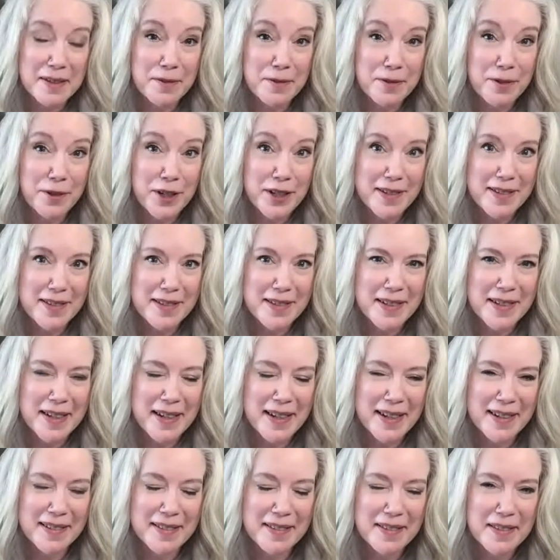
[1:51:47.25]
it for us
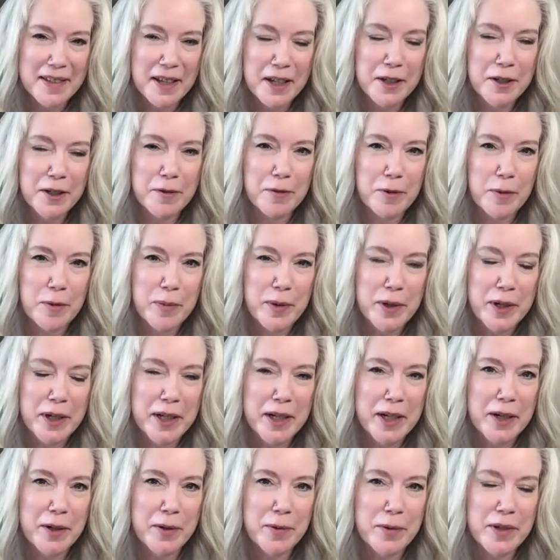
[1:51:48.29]
today. Thank you for being
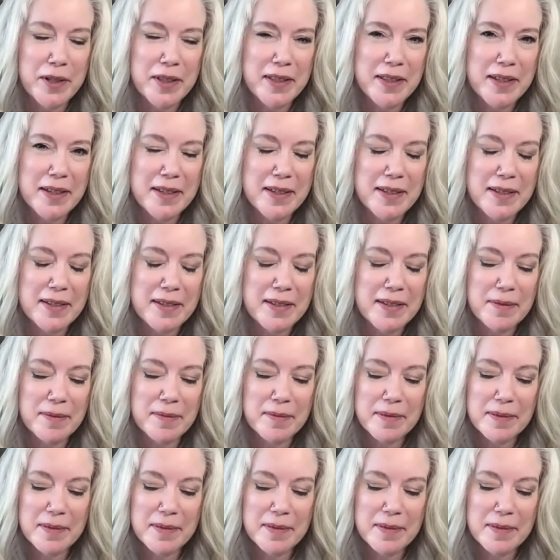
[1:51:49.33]
here with us.